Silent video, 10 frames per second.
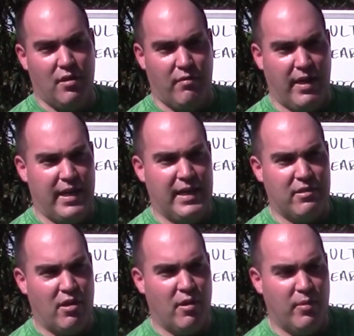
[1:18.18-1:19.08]
write it out the
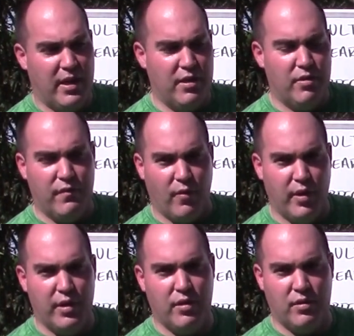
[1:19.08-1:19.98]
long way, do
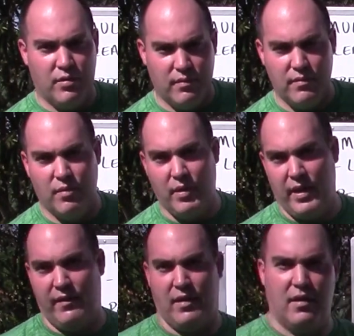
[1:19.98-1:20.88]
FOIL,
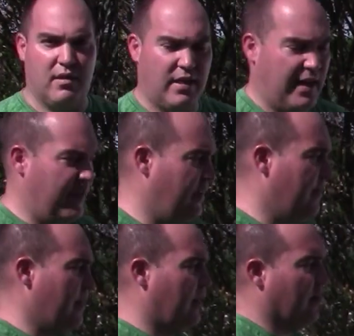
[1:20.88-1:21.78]
whatever. Okay,
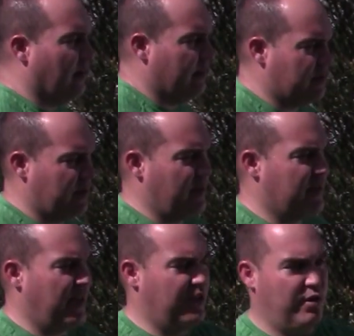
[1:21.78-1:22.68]
it's going to
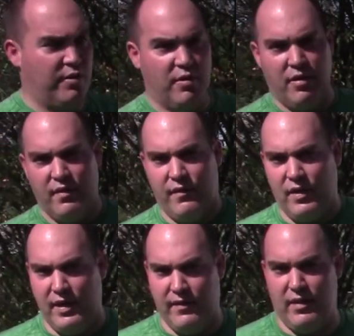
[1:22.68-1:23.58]
take you
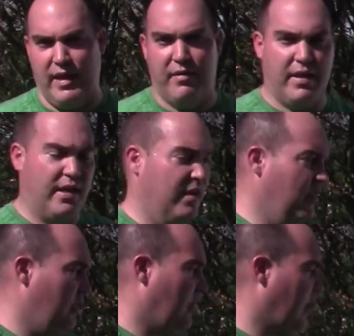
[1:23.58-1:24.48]
forever that way.
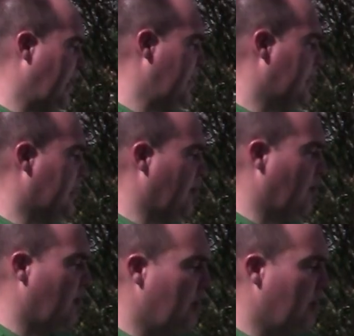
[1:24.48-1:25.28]
Alright, so